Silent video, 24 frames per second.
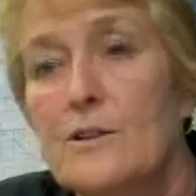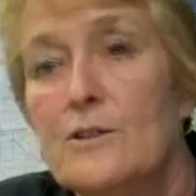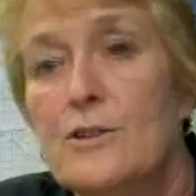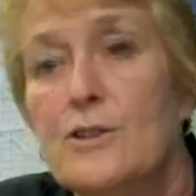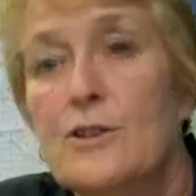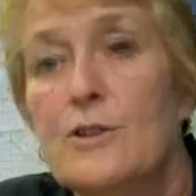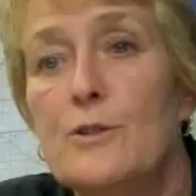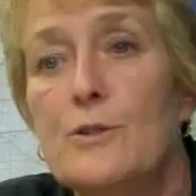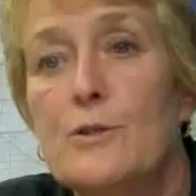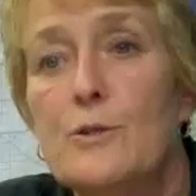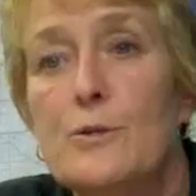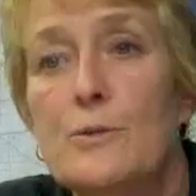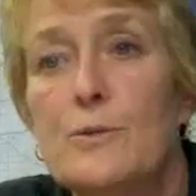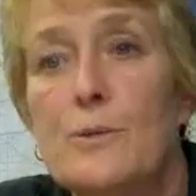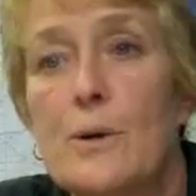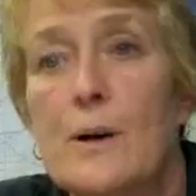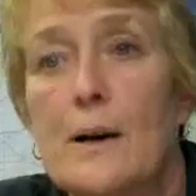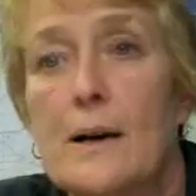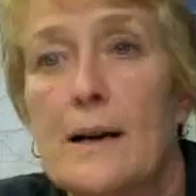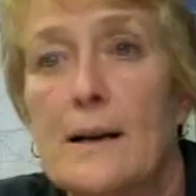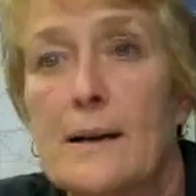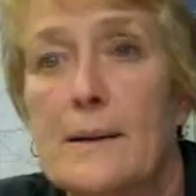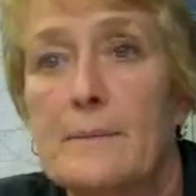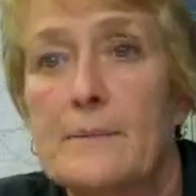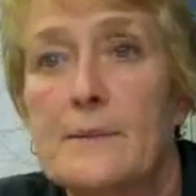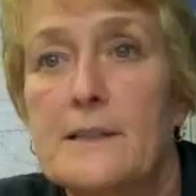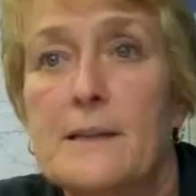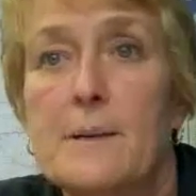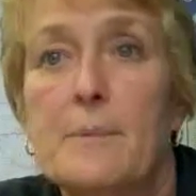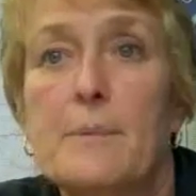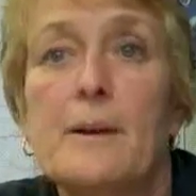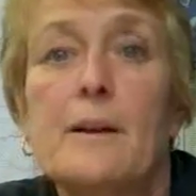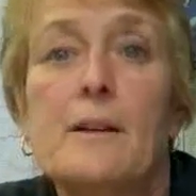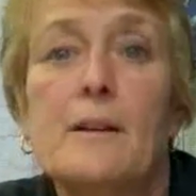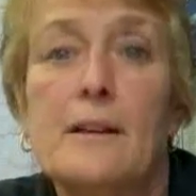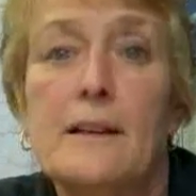to
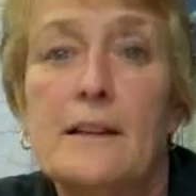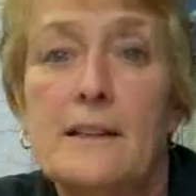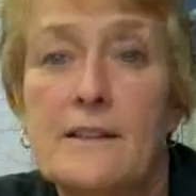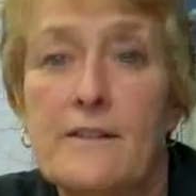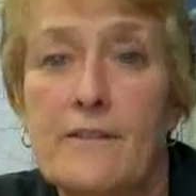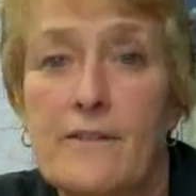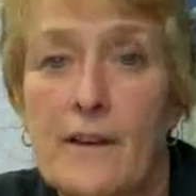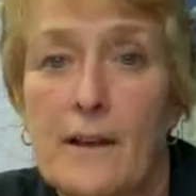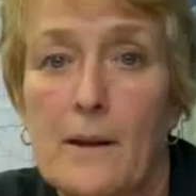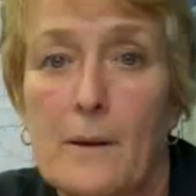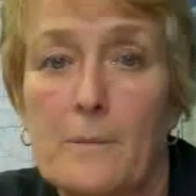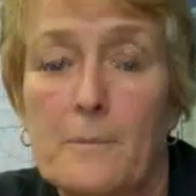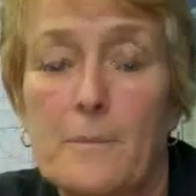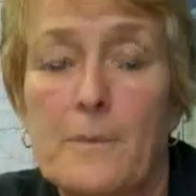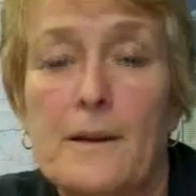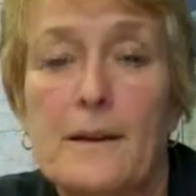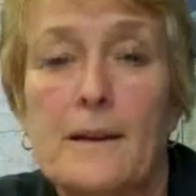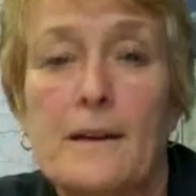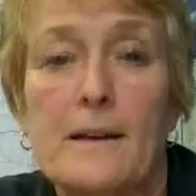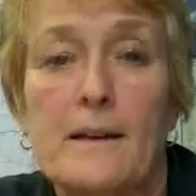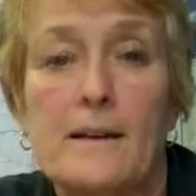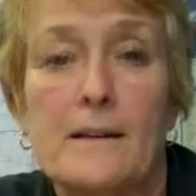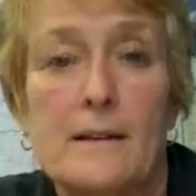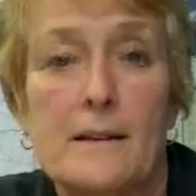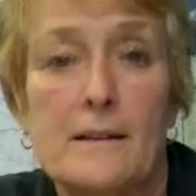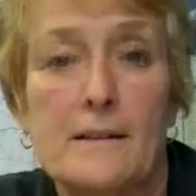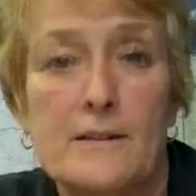typically developing